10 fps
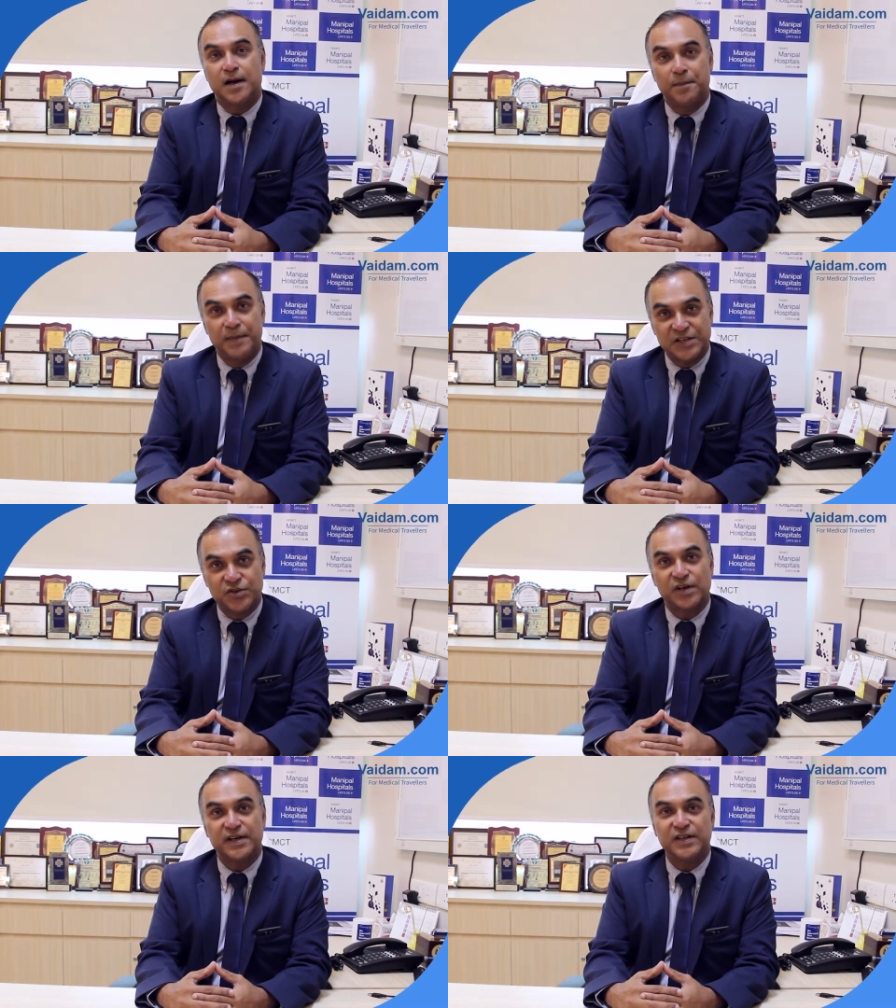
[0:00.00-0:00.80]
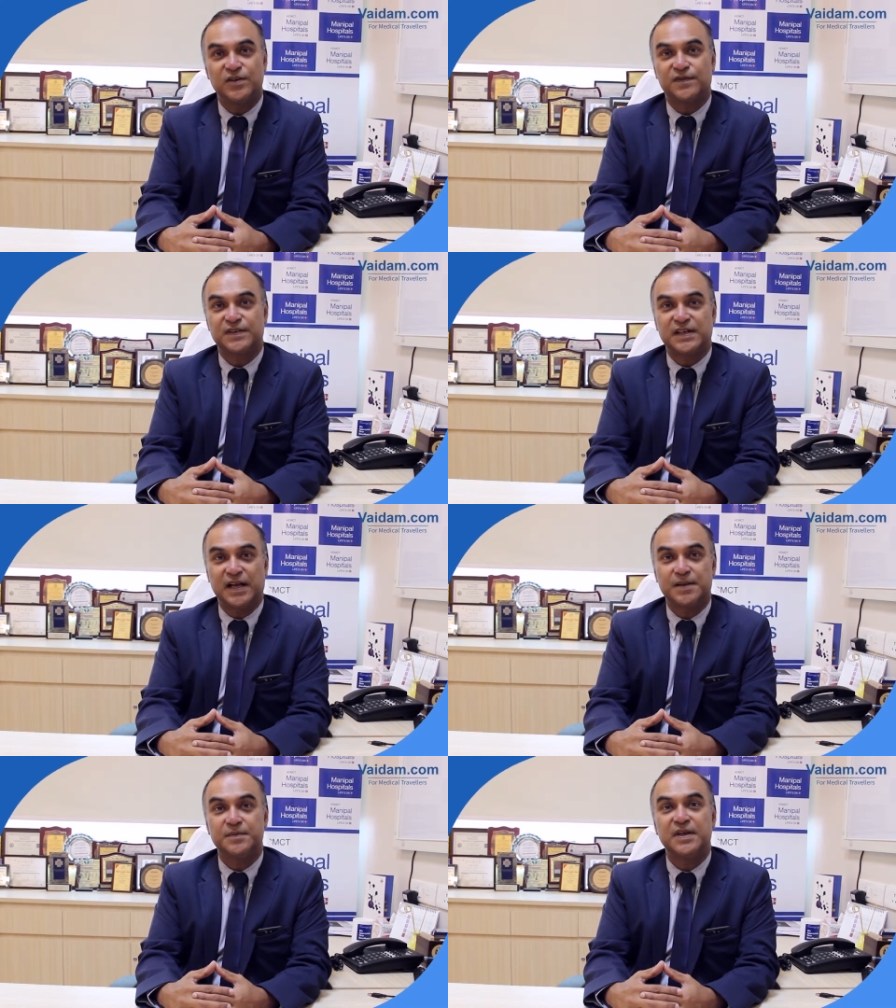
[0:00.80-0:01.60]
A majority of the
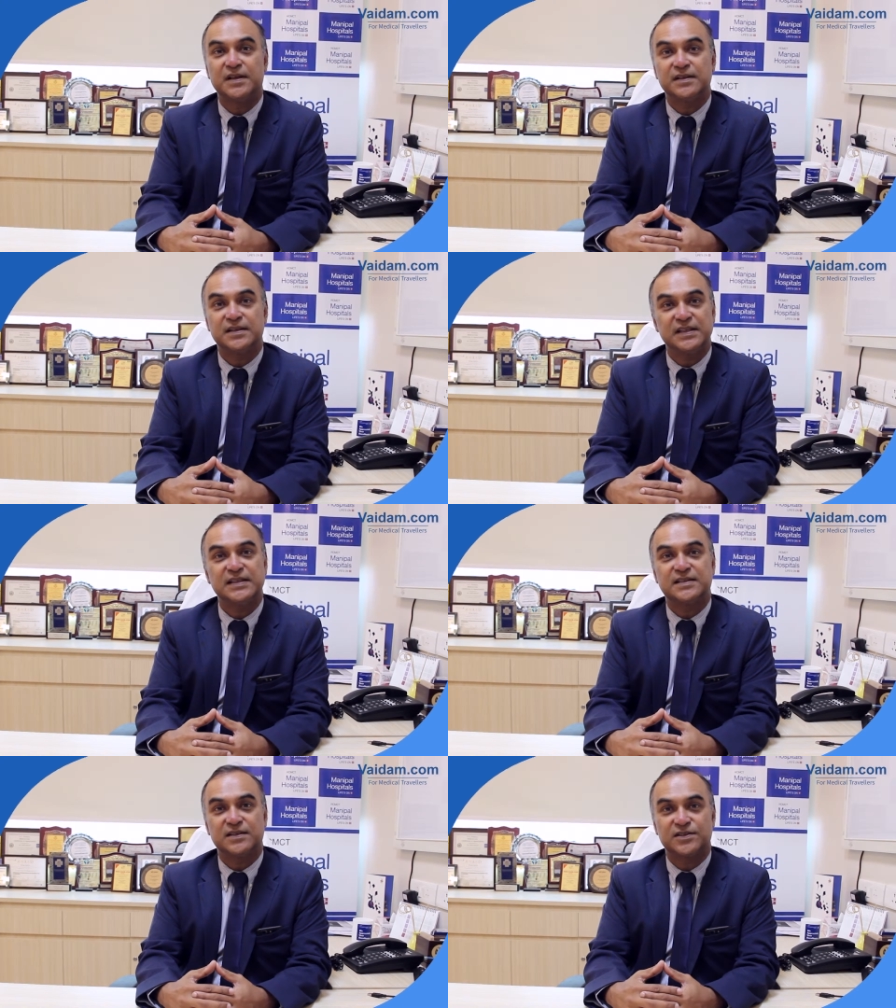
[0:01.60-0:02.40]
time, these